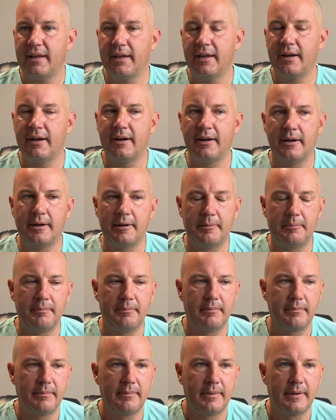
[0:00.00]

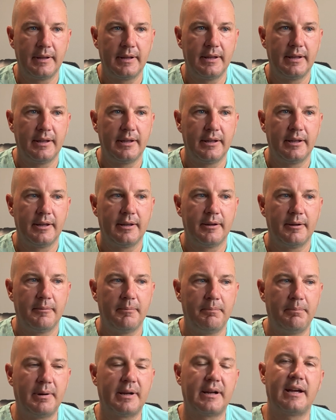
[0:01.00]

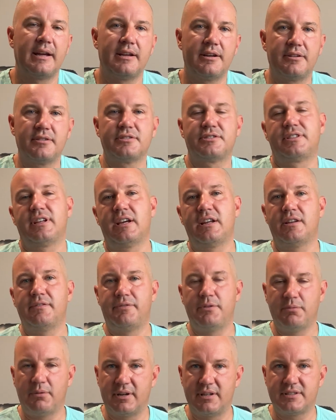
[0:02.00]
But I understand if
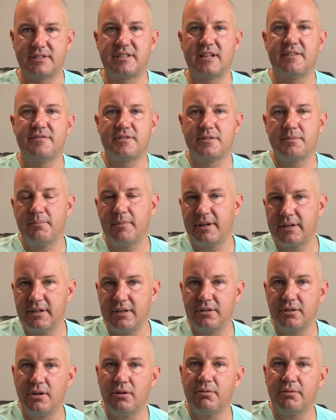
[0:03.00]
you want to save some money
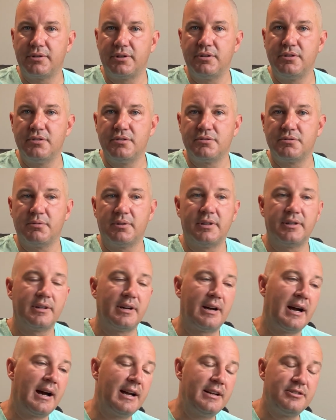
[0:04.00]
and go with the used one.
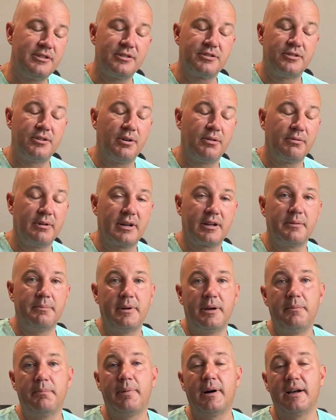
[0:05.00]
I just don't
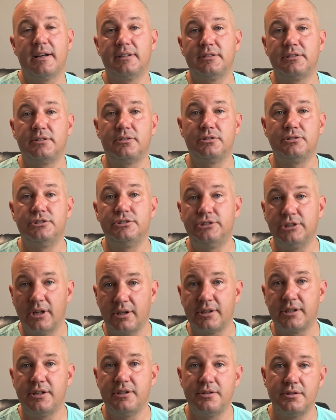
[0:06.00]
recommend buying
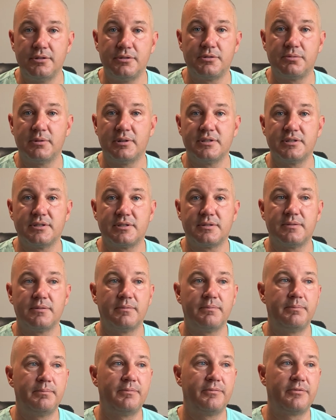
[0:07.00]
junky used ones
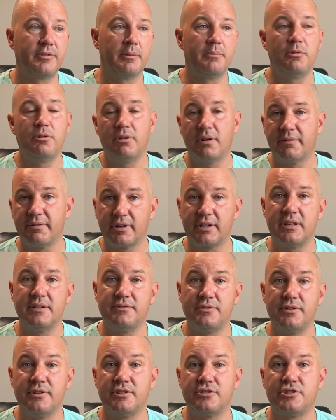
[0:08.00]
from whoever
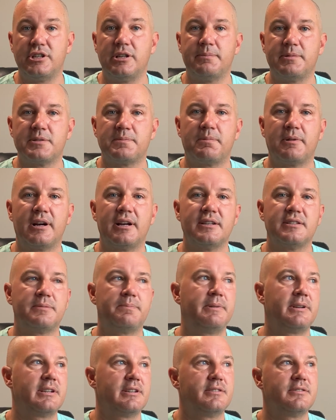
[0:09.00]
gives you the cheapest price,
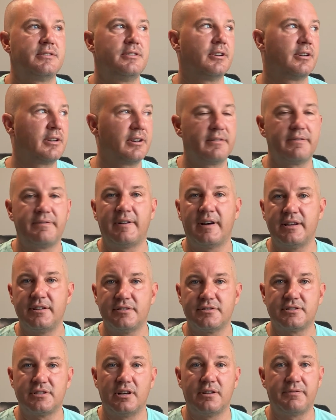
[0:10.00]
because you're going to find
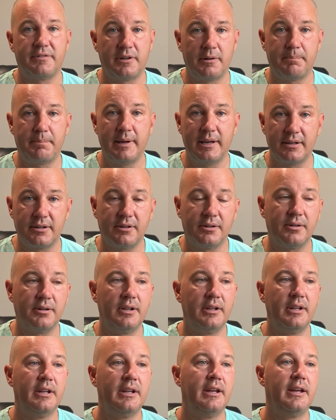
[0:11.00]
yourself in a pickle
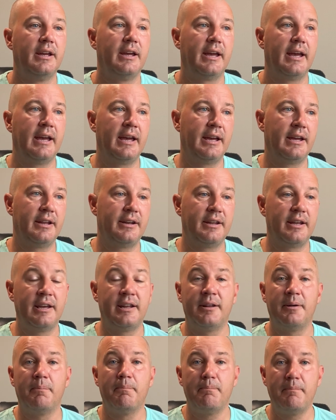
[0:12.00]
and
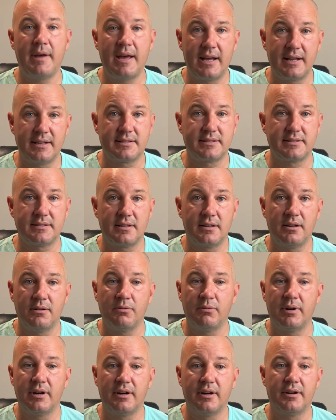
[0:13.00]
in a mess
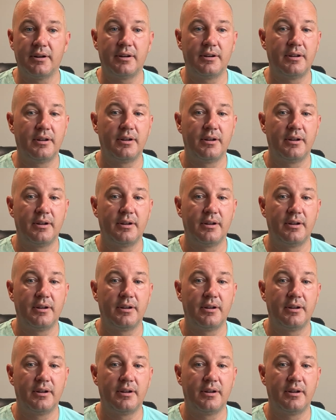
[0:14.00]
where